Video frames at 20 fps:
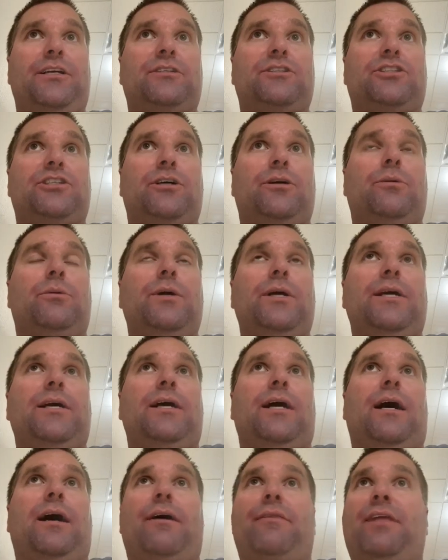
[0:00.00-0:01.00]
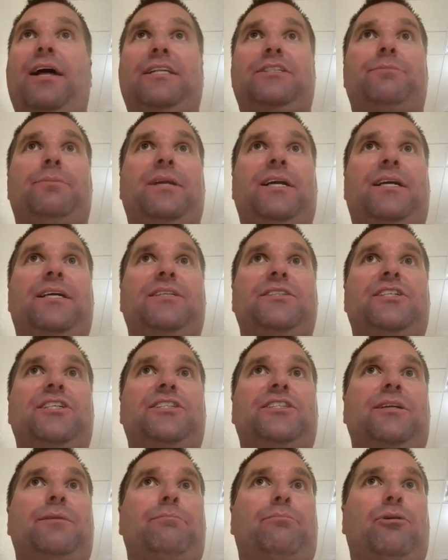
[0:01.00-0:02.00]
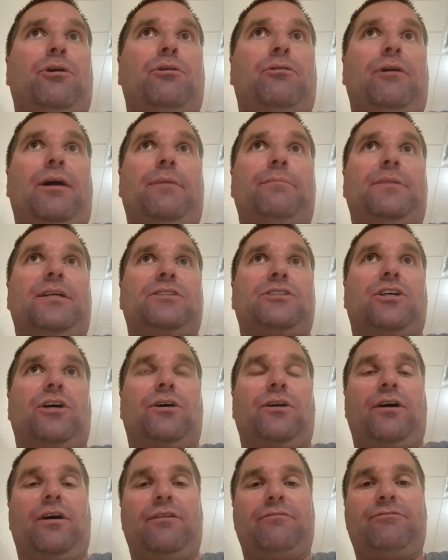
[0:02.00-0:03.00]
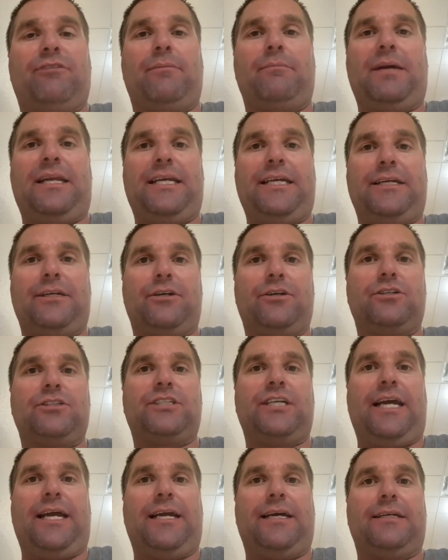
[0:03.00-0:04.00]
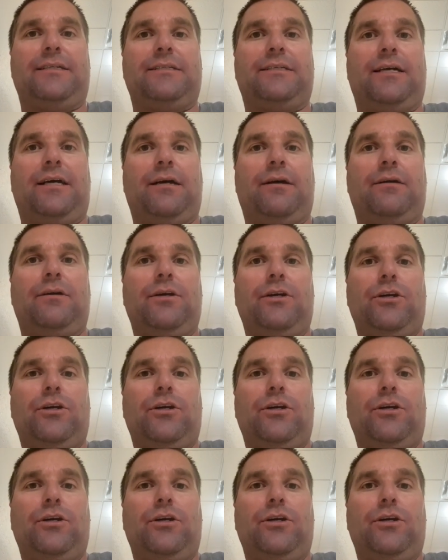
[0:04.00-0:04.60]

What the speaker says: And so that's been a consistent program that's gone on for many years, and